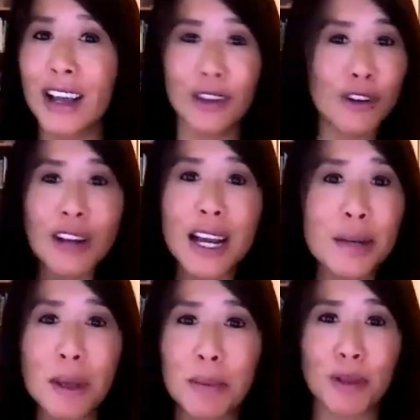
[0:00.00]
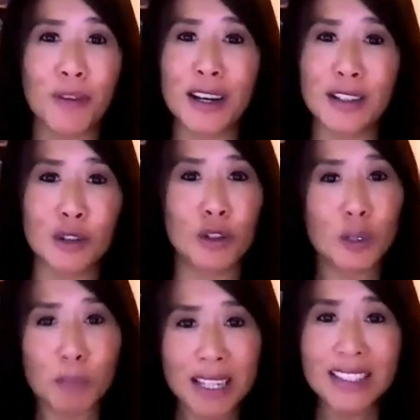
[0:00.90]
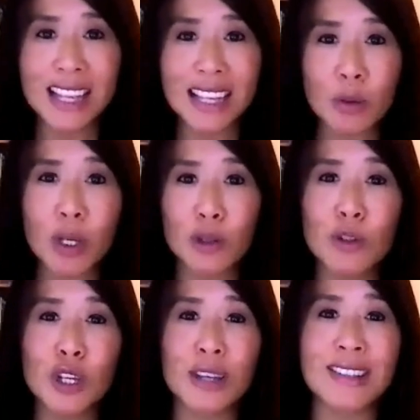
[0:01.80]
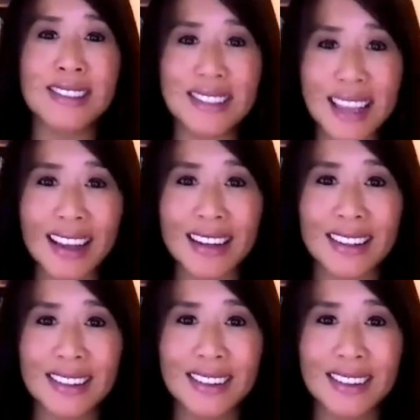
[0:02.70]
You're not going to be able to find a solution because that's what you just said.